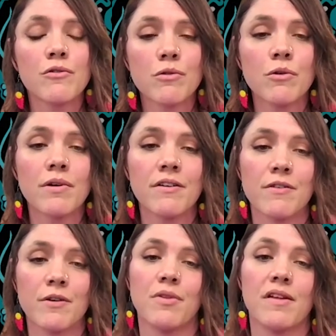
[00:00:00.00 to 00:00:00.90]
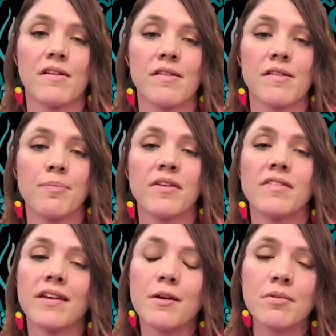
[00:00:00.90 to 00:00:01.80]
drawing from this
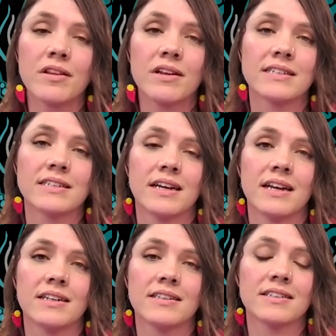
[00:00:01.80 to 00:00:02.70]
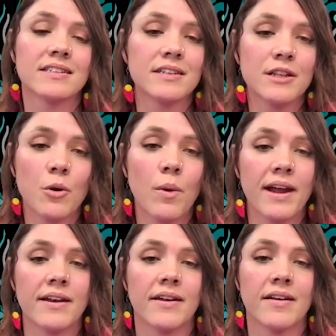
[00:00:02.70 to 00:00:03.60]
deep listening and still
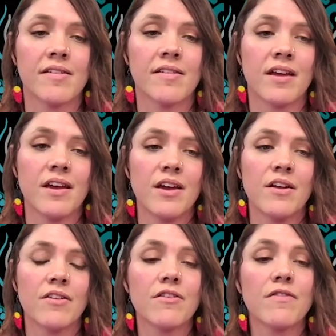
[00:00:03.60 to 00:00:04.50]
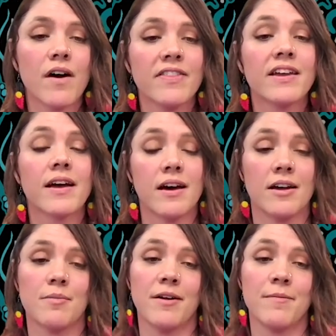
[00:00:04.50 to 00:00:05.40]
awareness to find the
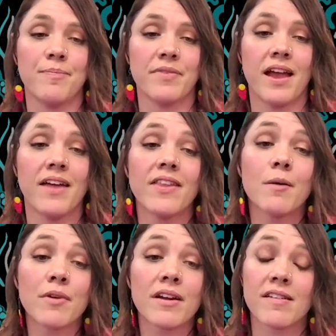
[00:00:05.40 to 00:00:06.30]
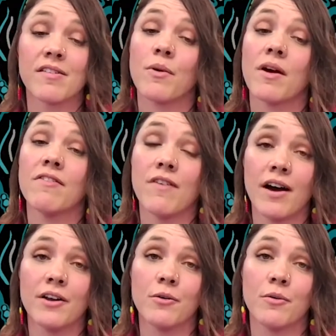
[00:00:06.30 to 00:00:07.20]
Ganma. And that brings us to our
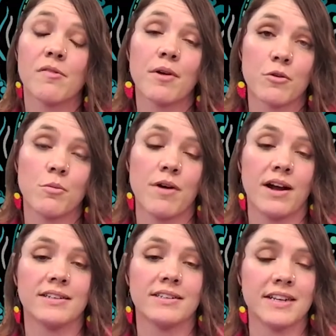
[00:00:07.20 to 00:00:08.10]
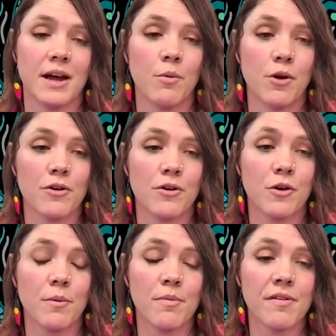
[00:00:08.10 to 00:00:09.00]
final special practice in our
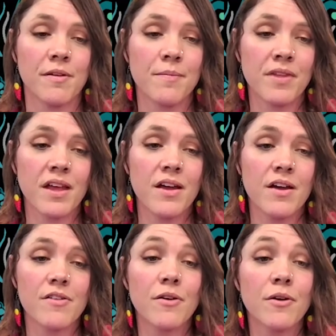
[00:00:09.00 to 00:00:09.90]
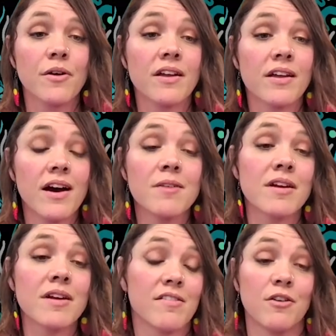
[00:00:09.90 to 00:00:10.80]
workshops, so
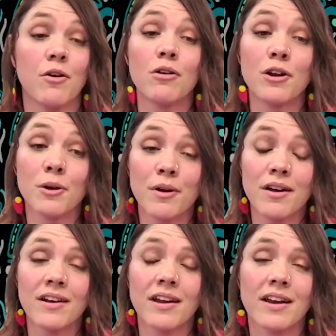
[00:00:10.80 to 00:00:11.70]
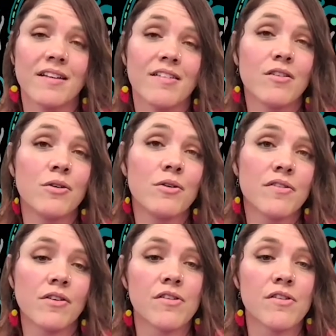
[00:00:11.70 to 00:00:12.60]
Ganma is a Yolngu word and it's
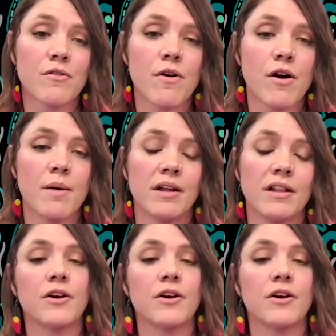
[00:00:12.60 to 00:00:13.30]
used to describe a